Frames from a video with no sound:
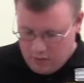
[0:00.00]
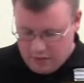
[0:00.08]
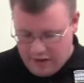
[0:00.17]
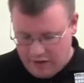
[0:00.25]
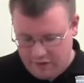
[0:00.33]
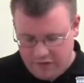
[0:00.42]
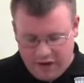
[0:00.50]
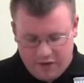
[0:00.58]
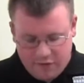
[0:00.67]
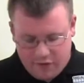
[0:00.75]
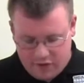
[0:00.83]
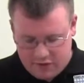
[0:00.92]
Now the very
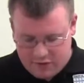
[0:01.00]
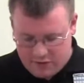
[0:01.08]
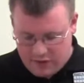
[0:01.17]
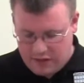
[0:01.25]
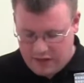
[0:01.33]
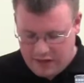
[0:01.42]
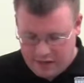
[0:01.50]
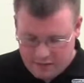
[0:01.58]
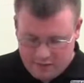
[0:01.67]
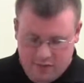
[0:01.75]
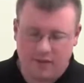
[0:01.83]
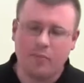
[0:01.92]
first
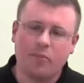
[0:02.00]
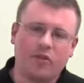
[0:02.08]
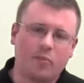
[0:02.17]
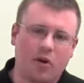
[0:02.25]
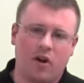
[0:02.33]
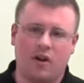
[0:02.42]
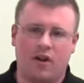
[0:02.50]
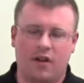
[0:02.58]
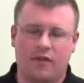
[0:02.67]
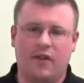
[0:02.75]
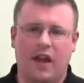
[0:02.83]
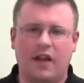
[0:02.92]
and simplest part
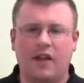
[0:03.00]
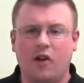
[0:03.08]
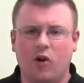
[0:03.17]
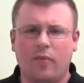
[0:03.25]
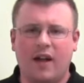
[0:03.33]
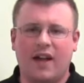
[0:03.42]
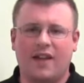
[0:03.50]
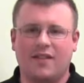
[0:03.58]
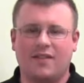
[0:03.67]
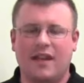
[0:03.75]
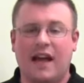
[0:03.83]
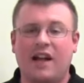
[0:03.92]
of any go bag is
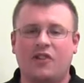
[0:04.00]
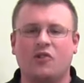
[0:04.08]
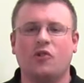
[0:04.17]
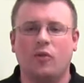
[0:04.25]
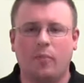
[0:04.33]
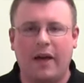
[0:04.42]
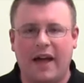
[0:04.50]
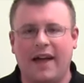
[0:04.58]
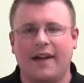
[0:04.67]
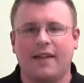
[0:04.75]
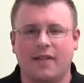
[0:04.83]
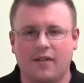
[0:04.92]
the actual
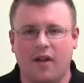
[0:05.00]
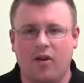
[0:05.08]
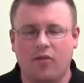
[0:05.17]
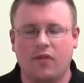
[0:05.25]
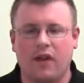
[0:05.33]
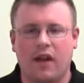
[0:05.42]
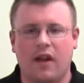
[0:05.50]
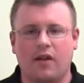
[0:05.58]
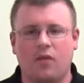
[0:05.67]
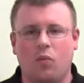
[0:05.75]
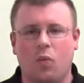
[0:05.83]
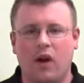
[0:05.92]
bag itself
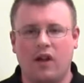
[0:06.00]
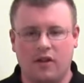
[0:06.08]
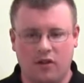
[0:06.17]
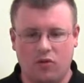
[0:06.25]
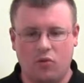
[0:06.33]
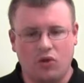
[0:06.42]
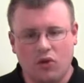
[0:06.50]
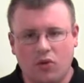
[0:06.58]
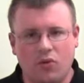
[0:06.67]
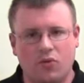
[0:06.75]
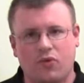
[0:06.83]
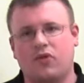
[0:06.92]
and what you
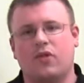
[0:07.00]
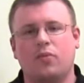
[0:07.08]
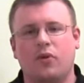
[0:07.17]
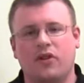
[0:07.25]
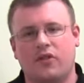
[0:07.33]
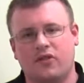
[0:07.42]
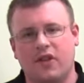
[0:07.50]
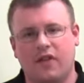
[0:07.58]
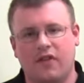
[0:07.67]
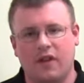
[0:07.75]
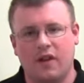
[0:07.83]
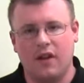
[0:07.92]
use to put your stuff
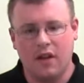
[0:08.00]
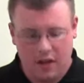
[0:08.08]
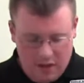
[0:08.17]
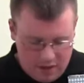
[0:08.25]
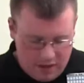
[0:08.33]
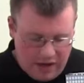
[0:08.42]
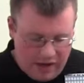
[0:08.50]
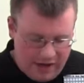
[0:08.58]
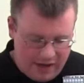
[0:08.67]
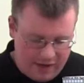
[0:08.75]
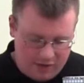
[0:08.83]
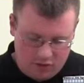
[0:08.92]
in.
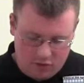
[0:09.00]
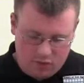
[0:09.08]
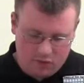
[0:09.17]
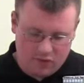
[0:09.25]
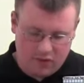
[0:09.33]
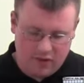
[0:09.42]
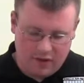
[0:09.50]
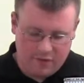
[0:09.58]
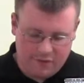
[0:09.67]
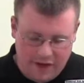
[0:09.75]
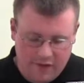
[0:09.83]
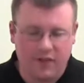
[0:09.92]
I use the
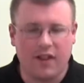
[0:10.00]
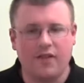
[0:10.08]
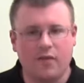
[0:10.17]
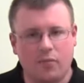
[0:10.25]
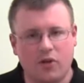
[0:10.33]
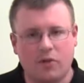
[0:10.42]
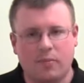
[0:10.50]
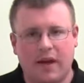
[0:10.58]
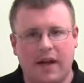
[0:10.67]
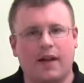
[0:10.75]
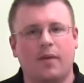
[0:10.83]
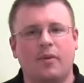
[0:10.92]
511 push
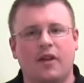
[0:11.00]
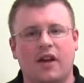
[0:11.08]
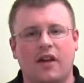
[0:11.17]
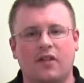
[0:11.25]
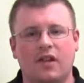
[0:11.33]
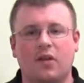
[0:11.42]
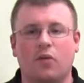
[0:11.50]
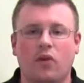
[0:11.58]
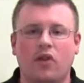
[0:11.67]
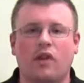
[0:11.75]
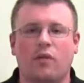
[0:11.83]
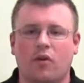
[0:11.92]
pack because it
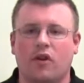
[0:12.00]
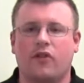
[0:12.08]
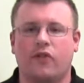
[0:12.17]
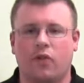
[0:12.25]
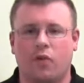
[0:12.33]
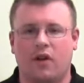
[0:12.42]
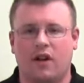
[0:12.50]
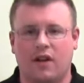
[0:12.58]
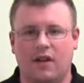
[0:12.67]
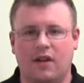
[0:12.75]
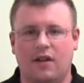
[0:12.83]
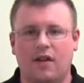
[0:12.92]
really works for what I
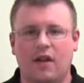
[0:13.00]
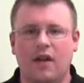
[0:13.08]
need.